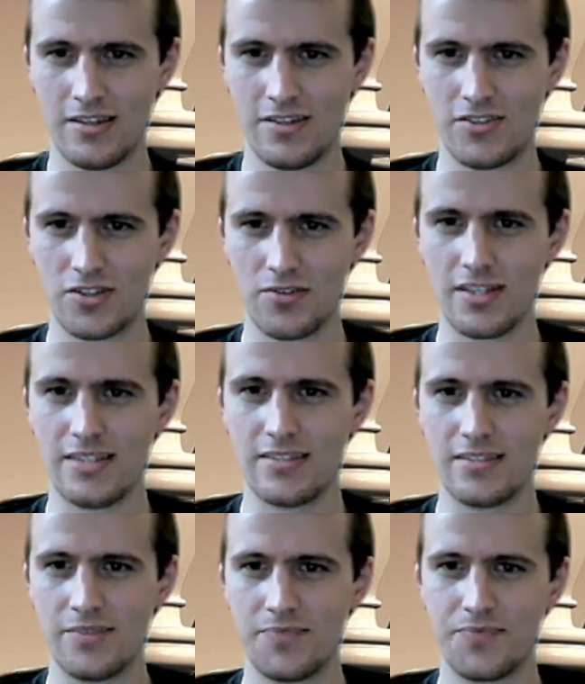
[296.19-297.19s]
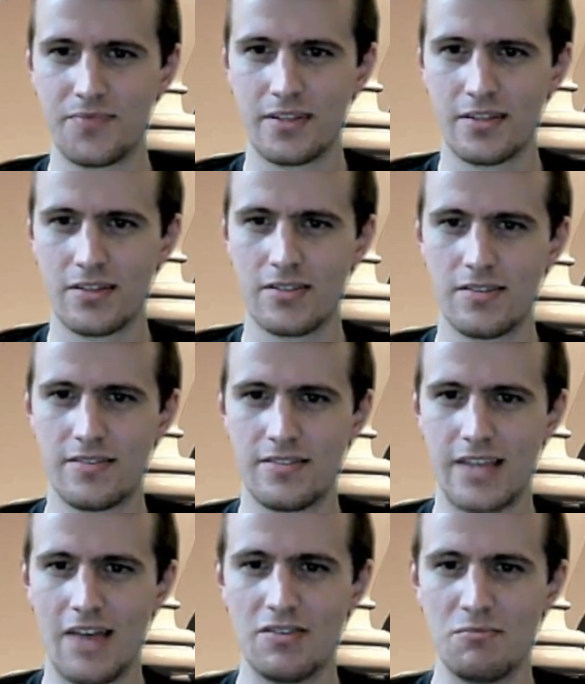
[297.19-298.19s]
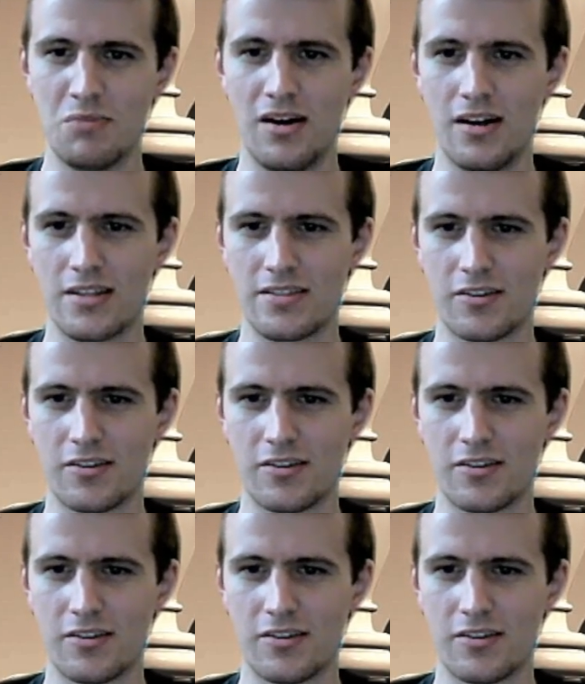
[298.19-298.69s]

So these 7 pawns